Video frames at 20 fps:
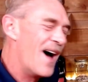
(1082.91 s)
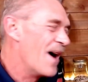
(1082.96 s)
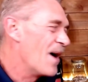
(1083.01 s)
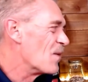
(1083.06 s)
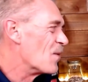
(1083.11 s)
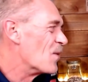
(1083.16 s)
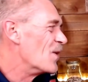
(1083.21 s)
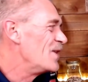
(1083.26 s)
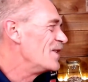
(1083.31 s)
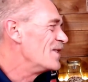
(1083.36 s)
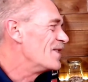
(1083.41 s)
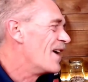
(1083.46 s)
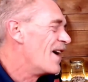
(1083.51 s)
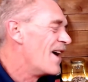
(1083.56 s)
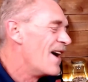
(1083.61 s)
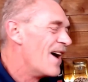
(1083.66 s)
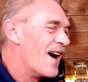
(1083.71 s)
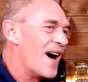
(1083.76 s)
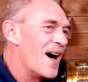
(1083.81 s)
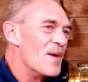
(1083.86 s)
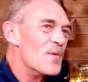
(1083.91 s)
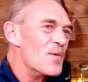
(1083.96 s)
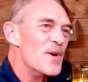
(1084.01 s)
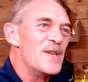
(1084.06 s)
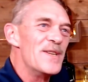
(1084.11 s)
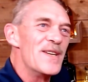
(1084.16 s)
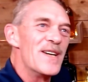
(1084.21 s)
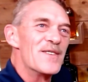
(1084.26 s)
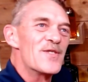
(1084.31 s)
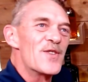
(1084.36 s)
wouldn't
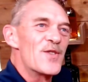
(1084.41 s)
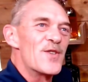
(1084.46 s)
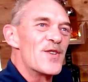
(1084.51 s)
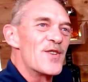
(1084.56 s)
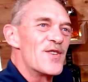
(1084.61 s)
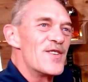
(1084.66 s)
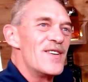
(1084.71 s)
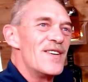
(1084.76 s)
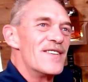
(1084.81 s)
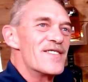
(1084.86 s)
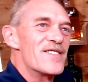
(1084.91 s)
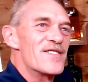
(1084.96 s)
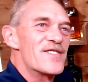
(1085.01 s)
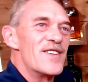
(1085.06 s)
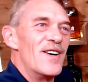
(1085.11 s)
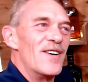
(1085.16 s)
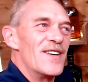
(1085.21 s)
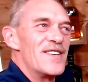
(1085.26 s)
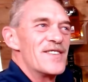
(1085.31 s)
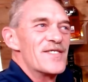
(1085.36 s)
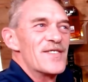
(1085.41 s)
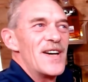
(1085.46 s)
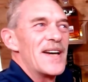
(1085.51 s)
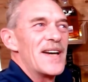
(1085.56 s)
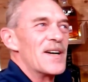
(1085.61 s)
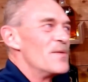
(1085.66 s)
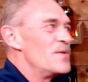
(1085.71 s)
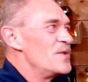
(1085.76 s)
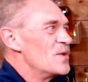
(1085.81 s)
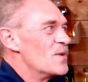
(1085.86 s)
necessarily say
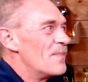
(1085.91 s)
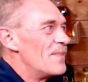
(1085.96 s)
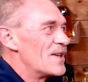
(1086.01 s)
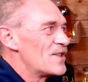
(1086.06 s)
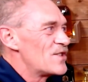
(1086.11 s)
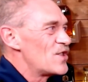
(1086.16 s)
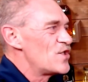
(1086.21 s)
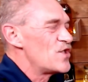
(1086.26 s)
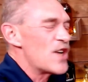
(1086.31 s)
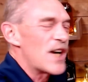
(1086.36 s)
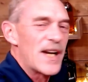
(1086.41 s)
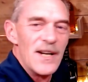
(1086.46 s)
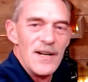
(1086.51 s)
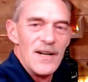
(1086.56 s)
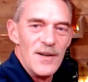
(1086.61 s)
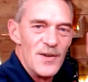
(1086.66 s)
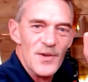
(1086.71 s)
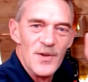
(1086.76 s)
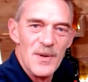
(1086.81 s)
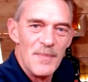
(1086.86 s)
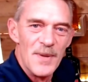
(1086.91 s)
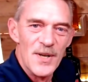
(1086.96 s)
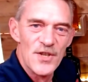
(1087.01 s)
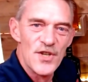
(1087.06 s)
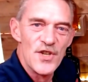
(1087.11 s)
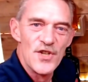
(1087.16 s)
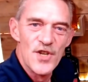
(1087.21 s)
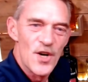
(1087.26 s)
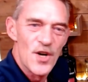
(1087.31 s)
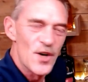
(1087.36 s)
go do a bunch of chicken or do a bunch
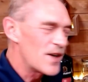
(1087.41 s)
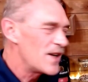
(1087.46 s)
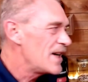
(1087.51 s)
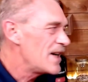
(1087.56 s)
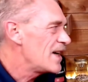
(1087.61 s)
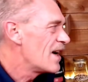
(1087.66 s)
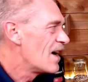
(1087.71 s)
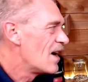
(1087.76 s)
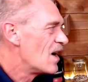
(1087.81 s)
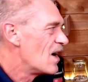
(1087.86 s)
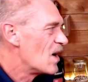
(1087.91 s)
of jerky,